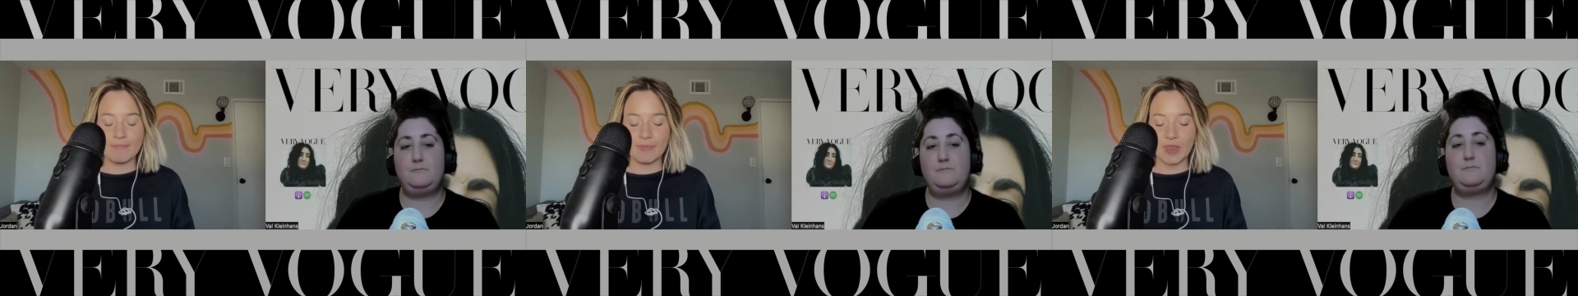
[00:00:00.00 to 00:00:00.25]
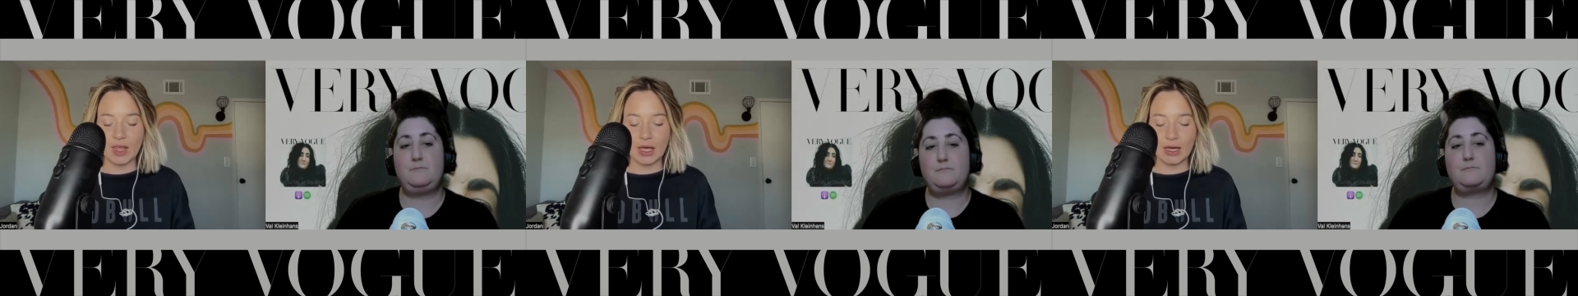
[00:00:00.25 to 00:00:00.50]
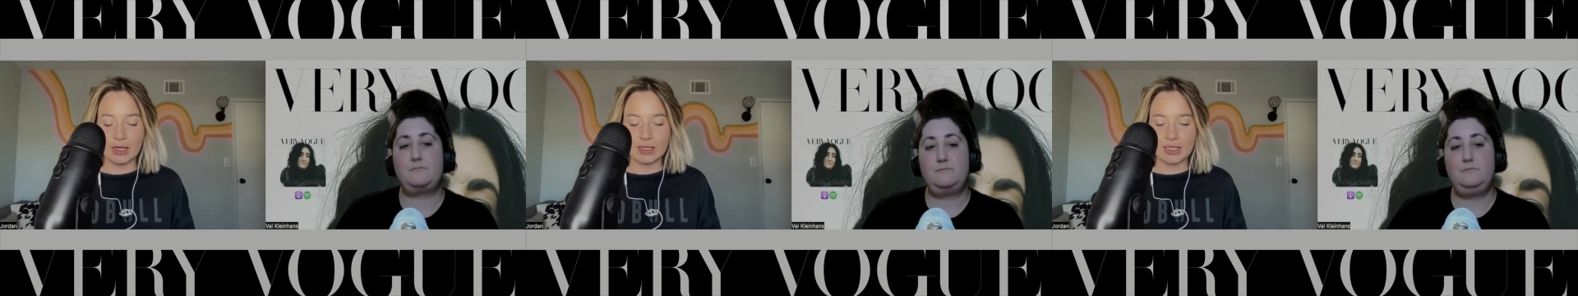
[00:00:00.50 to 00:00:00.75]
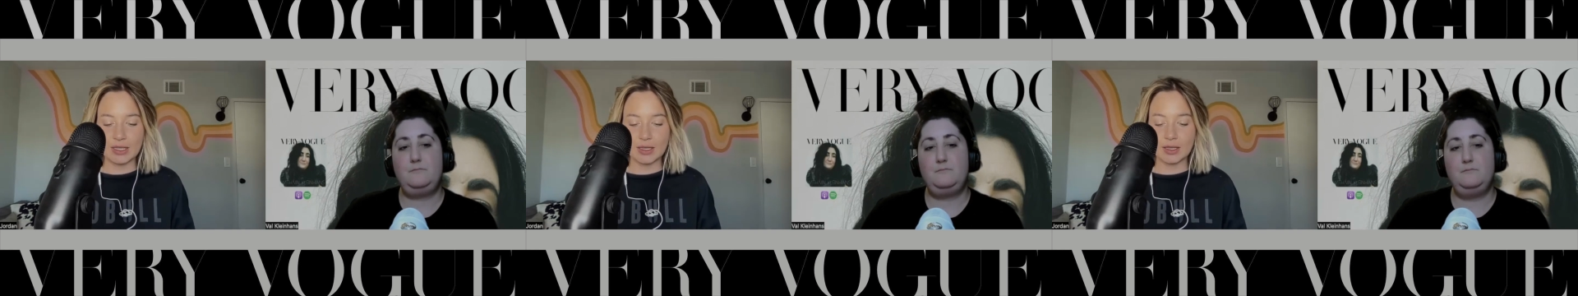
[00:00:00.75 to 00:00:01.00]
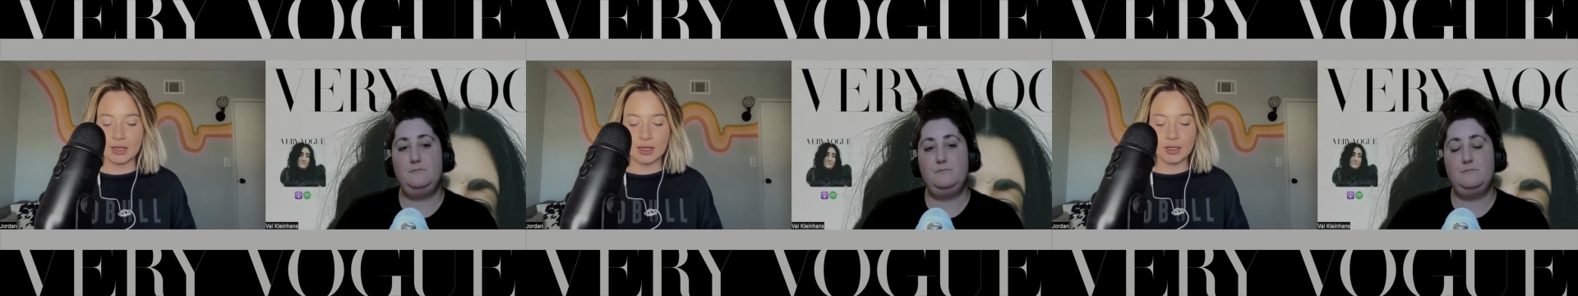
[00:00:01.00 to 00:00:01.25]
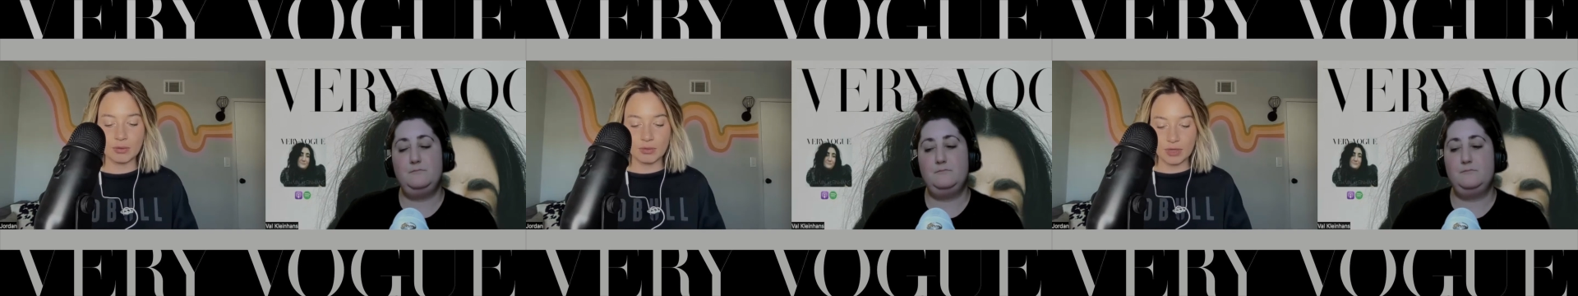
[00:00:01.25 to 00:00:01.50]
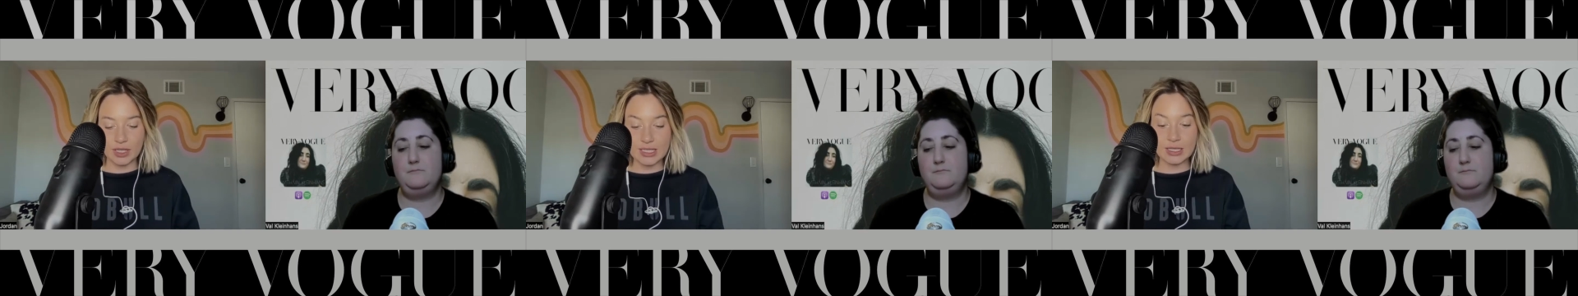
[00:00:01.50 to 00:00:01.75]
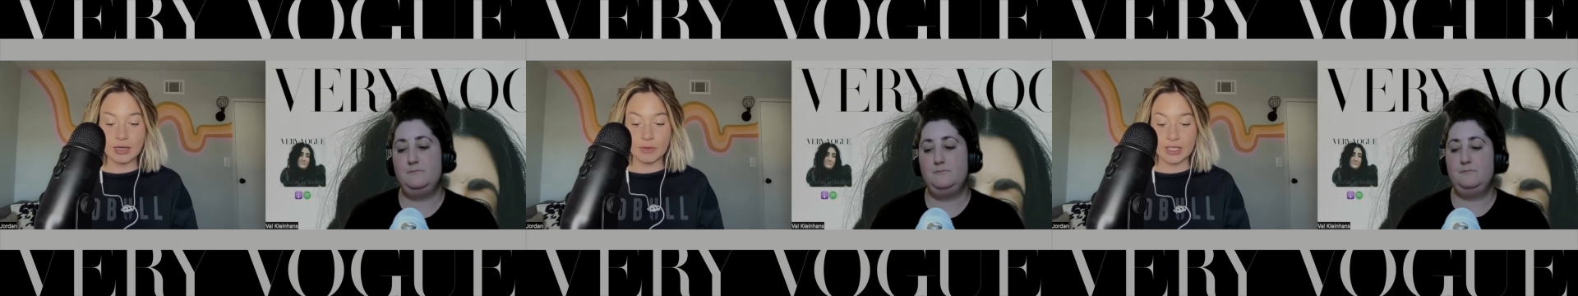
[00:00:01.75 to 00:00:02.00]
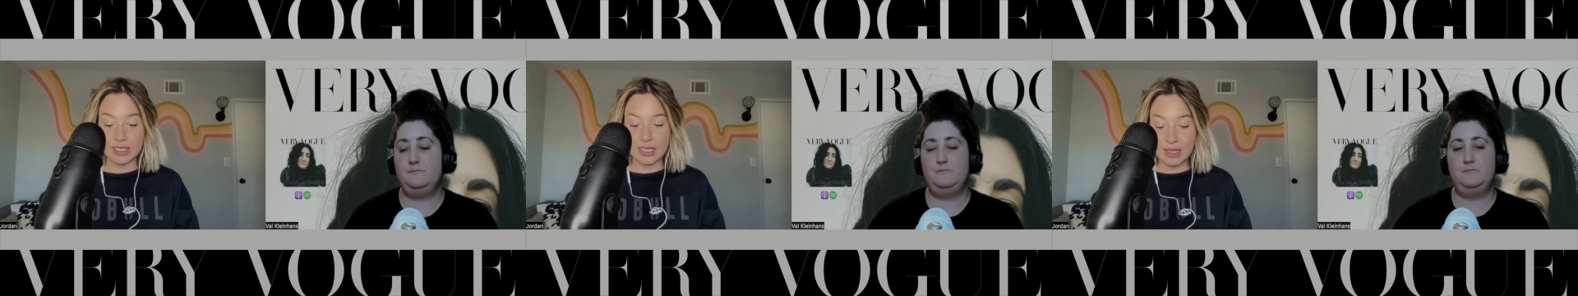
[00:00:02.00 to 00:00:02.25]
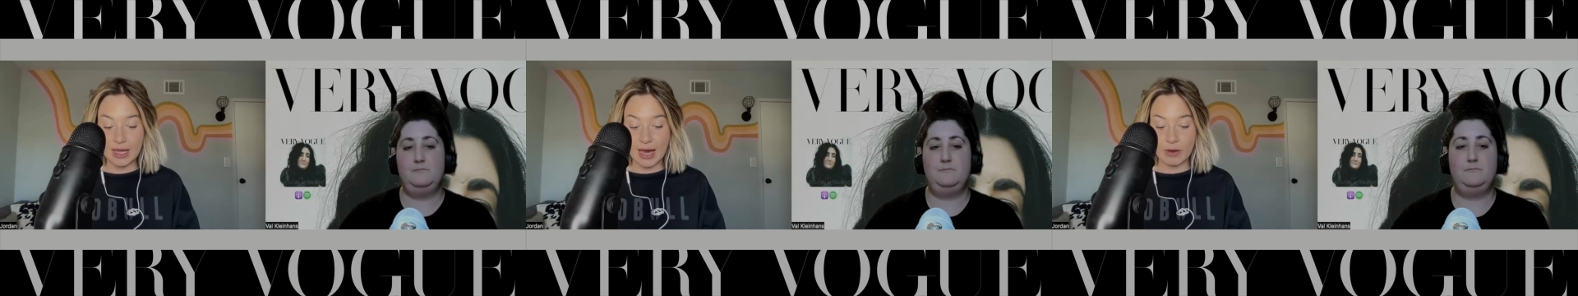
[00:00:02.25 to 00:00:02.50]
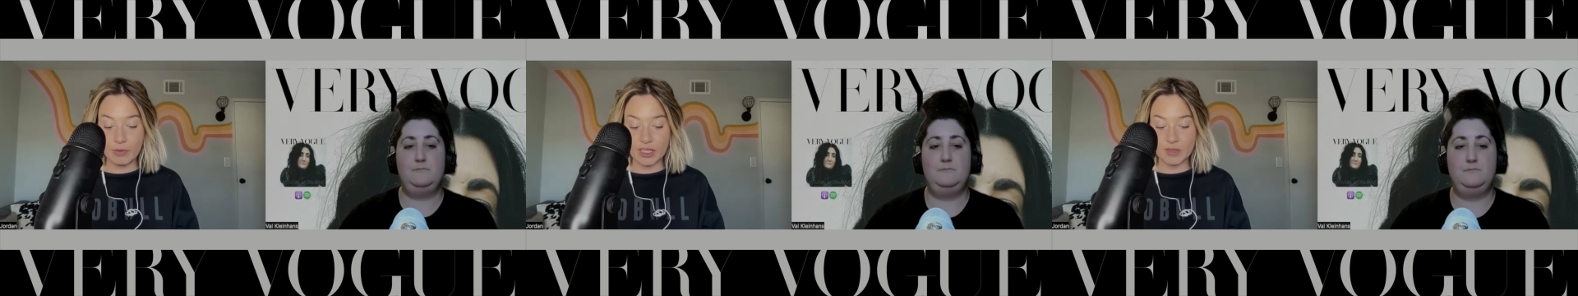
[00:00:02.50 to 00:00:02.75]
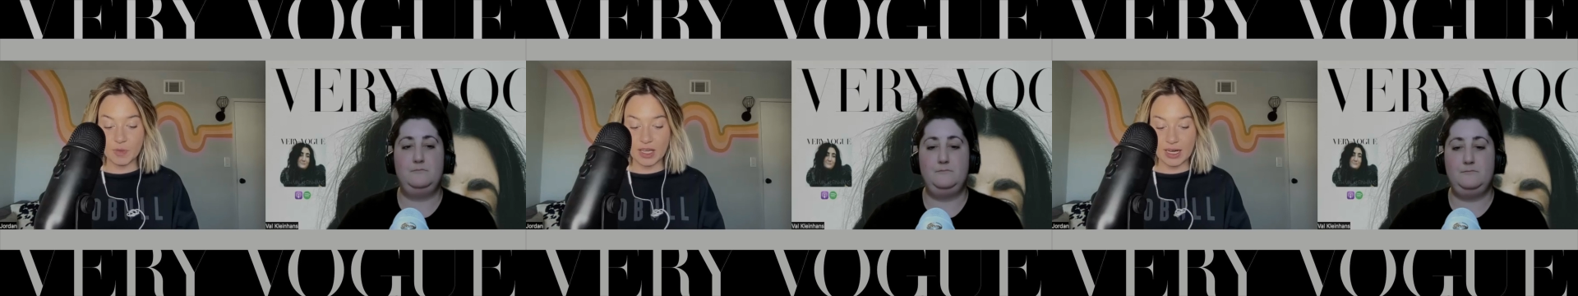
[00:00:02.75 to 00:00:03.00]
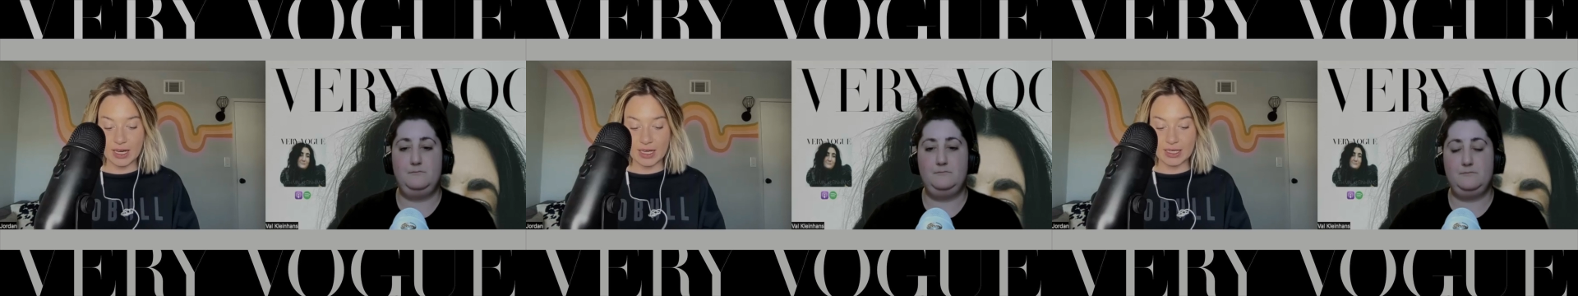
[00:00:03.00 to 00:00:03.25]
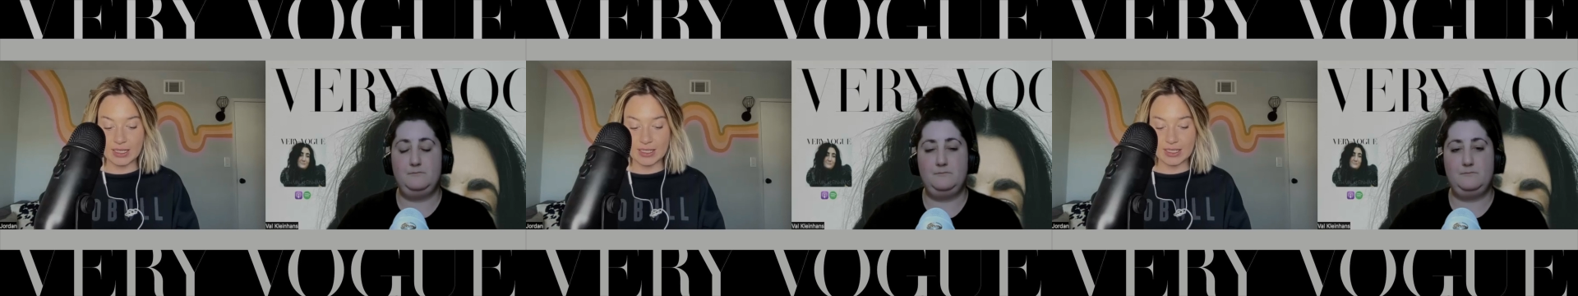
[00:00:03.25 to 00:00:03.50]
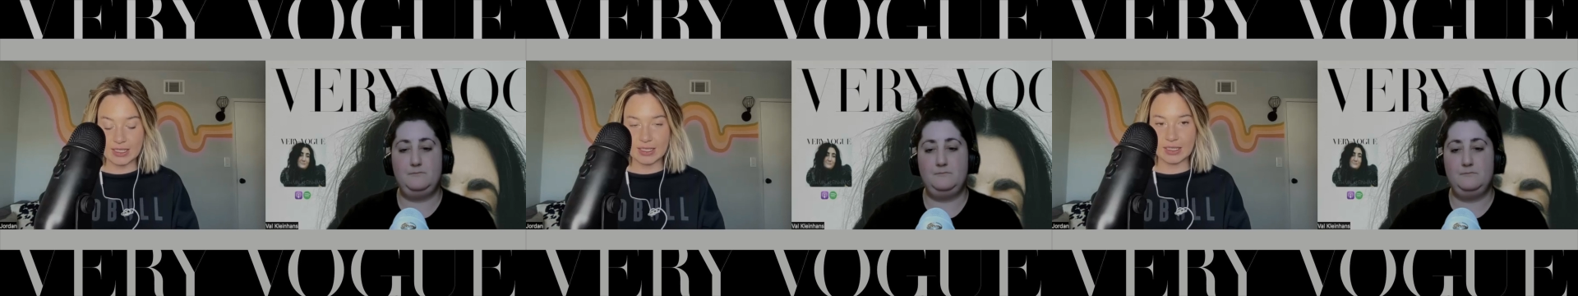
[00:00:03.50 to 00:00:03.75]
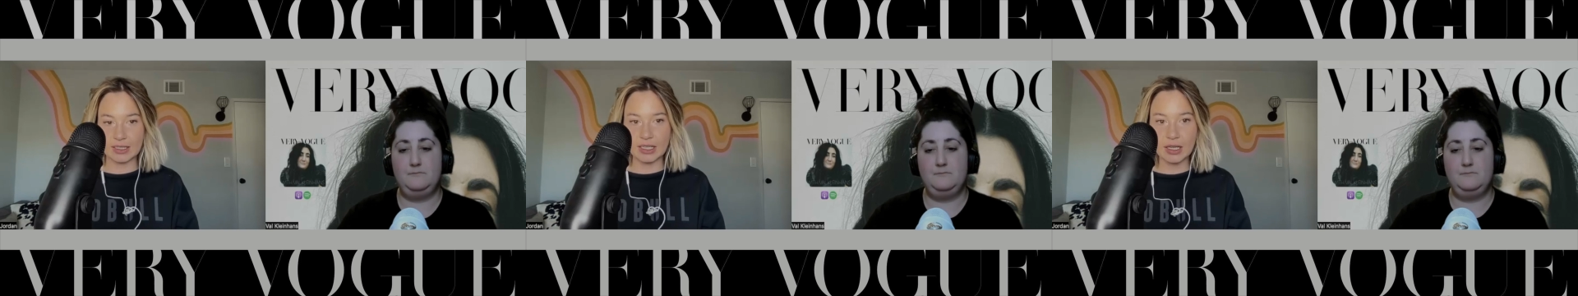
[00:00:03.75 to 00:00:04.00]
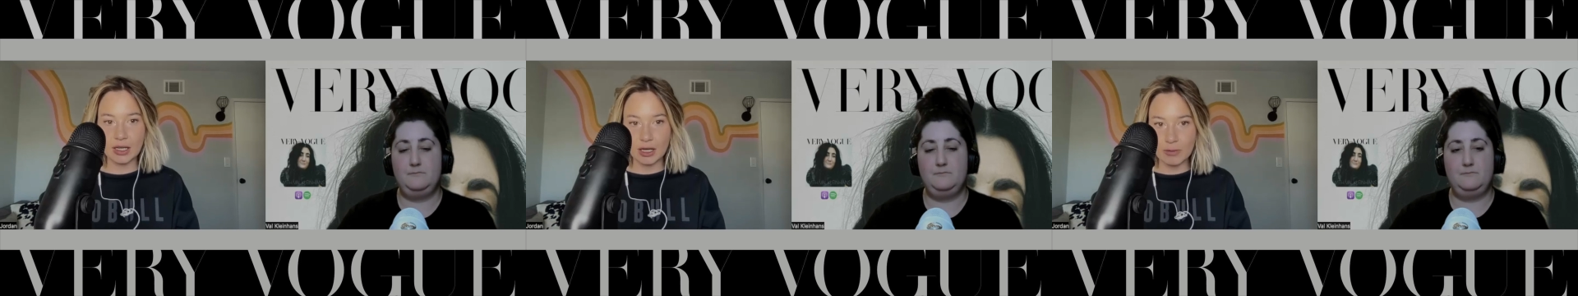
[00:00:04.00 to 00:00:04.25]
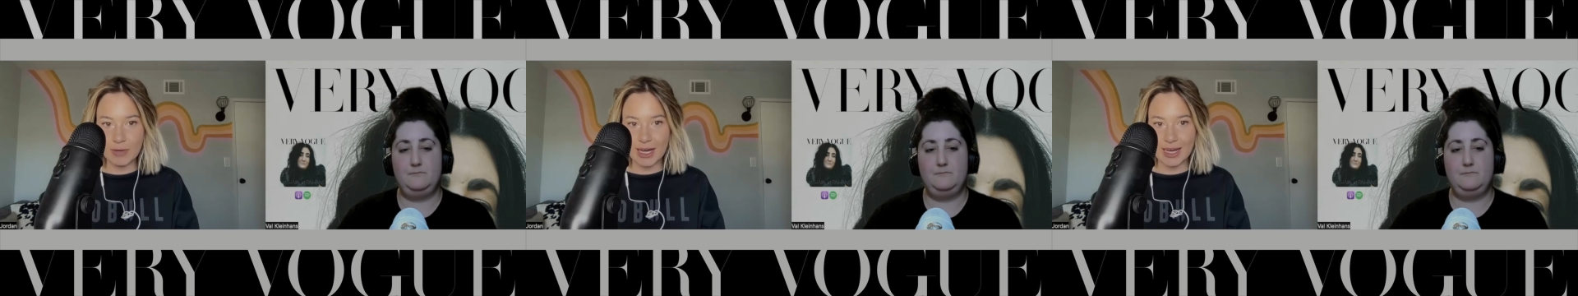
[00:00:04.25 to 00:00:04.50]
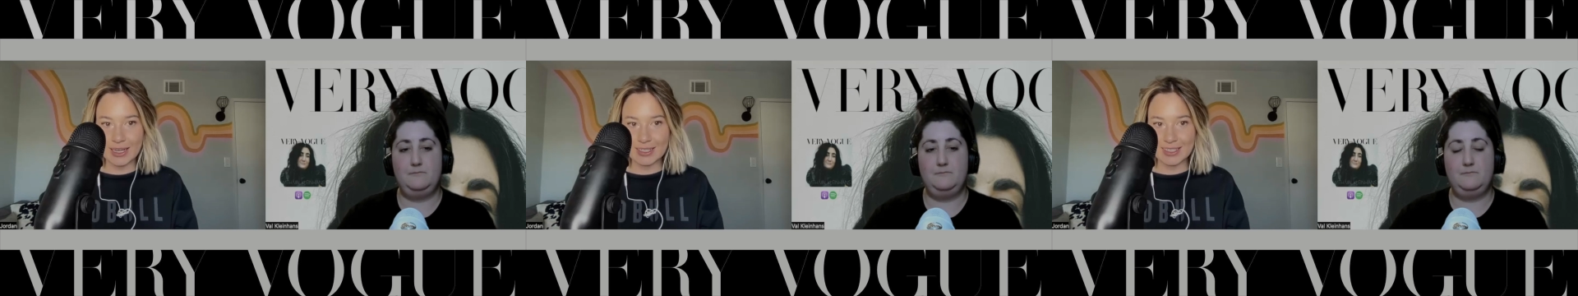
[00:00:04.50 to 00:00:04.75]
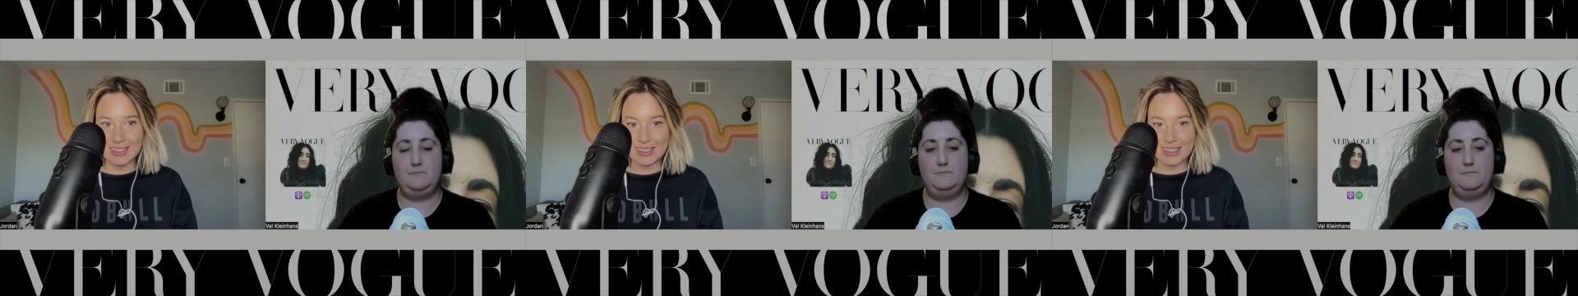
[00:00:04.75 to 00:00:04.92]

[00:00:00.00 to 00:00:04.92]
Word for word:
Speaker 1: and the reason that we did that was because Selena Gomez